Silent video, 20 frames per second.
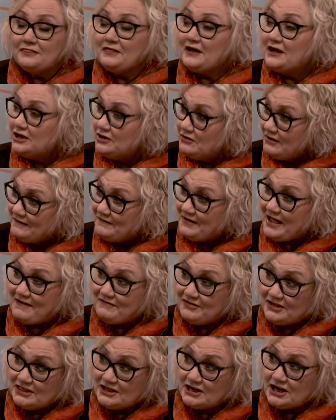Thank you for
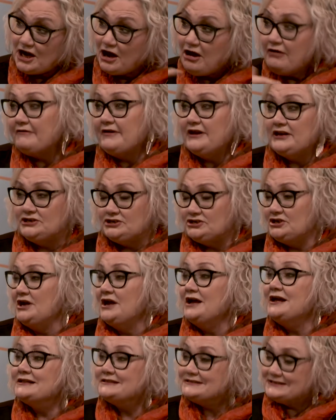having the courage
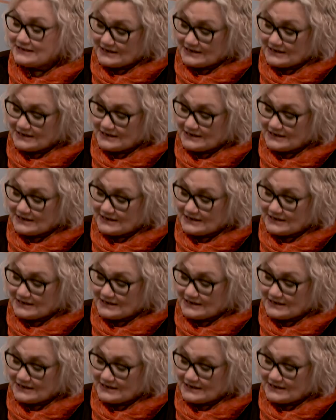to